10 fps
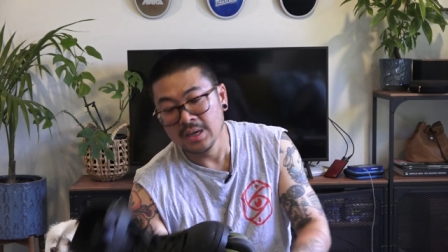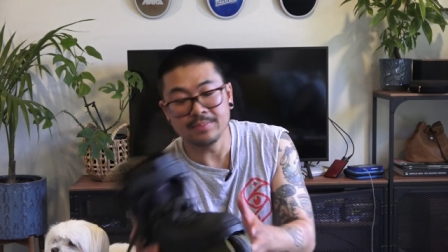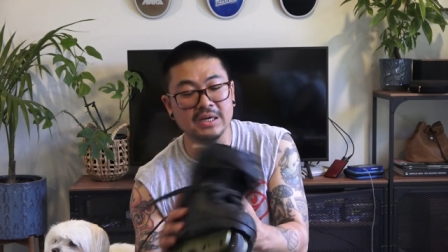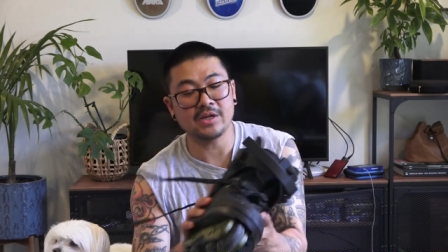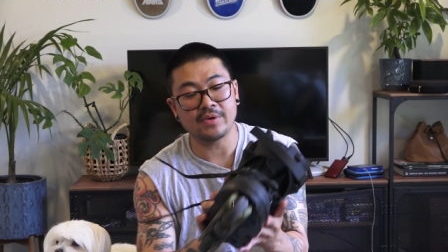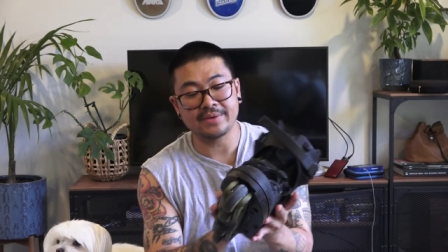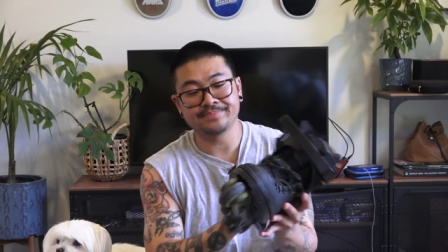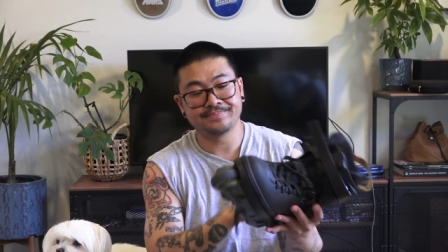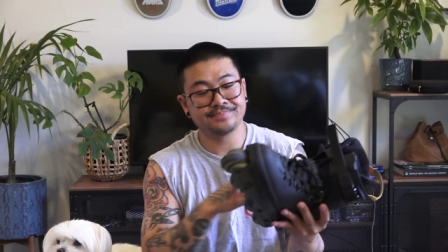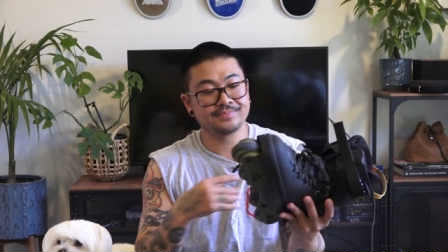But anyway,
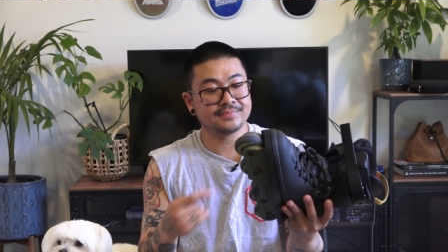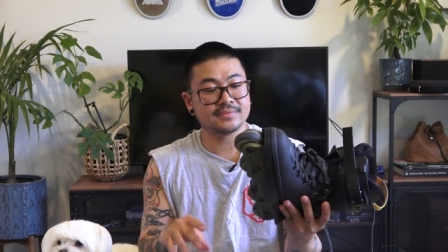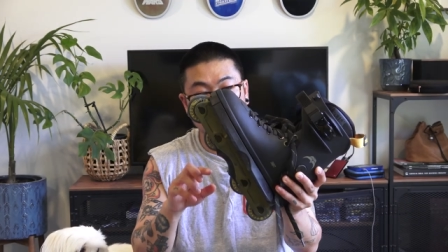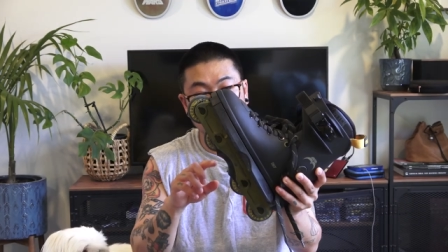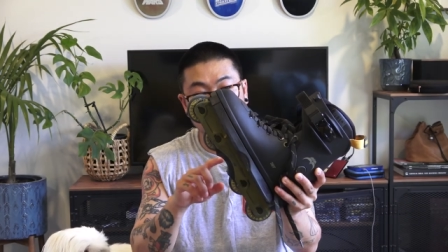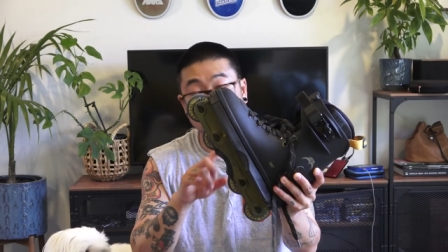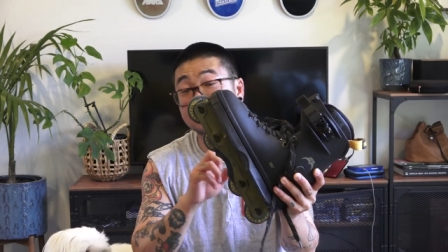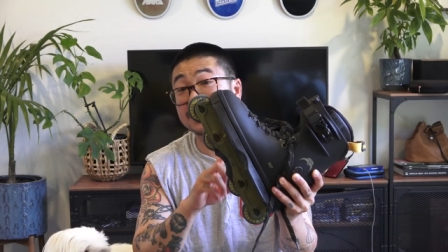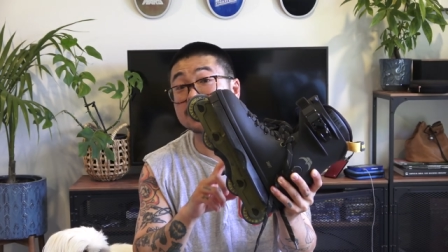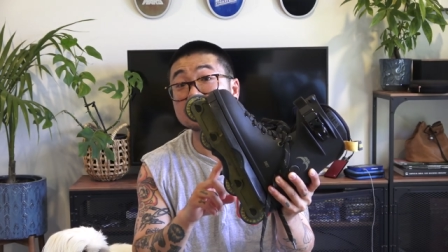what's
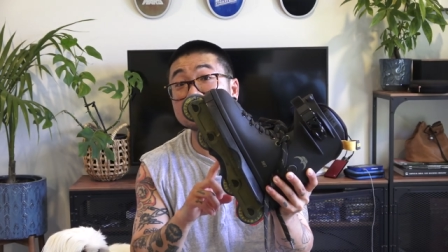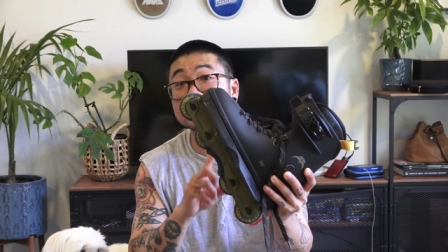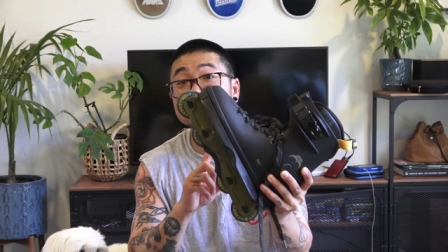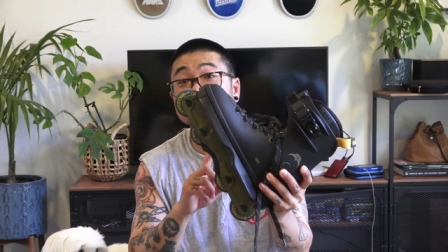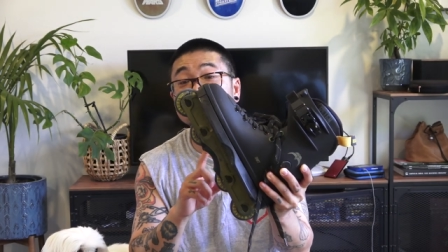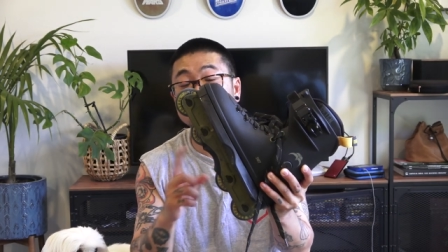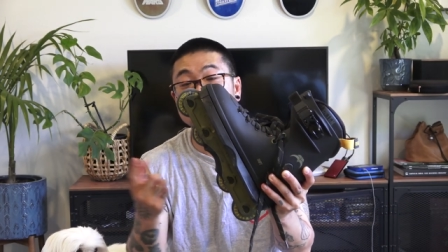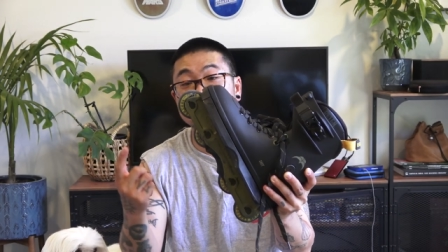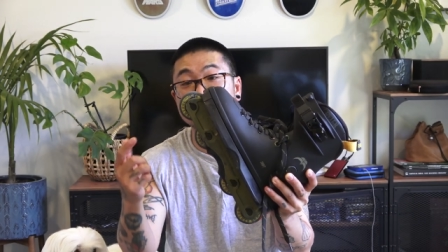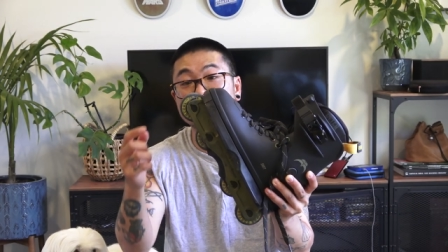pretty cool is
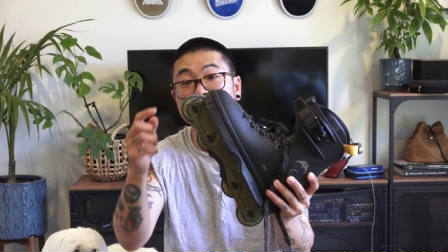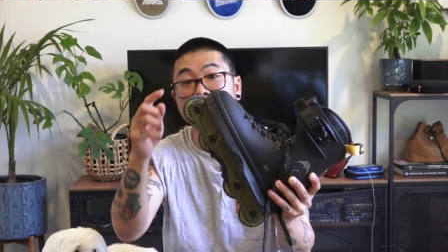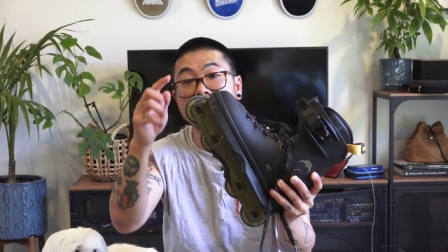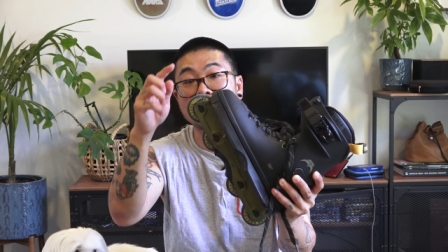they come